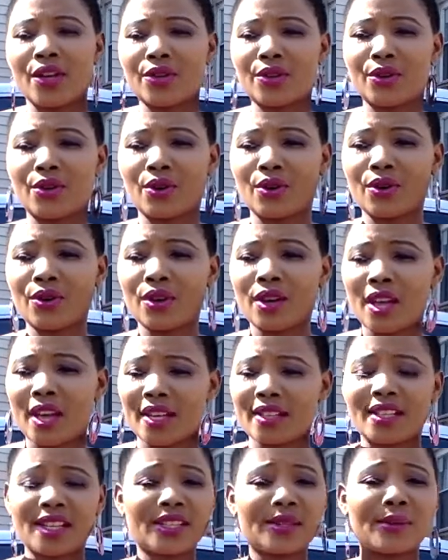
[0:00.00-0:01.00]
You know,
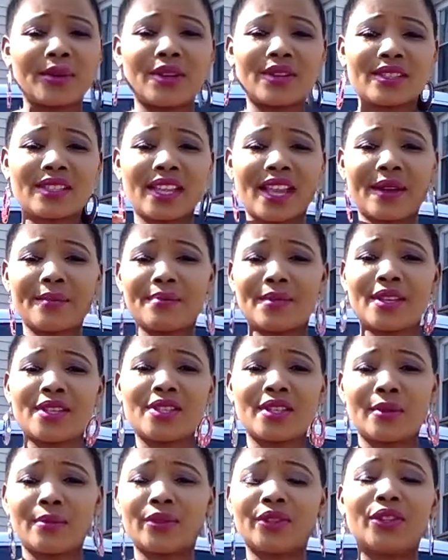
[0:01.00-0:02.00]
just because they are
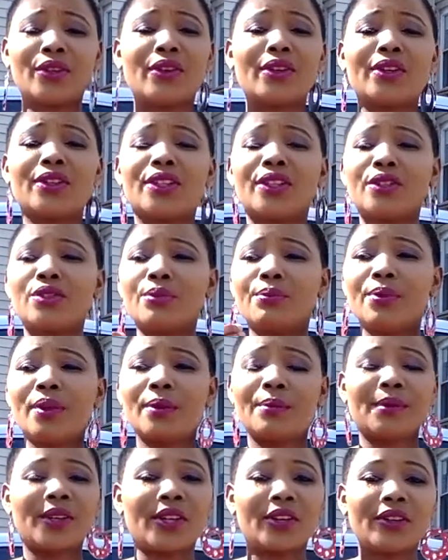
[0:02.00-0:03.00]
miserable, they don't need to
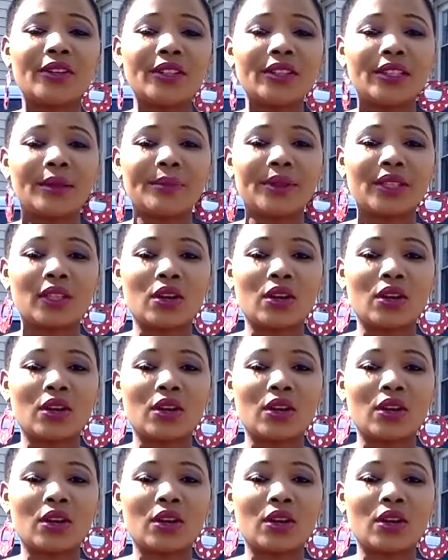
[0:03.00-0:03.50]
be killed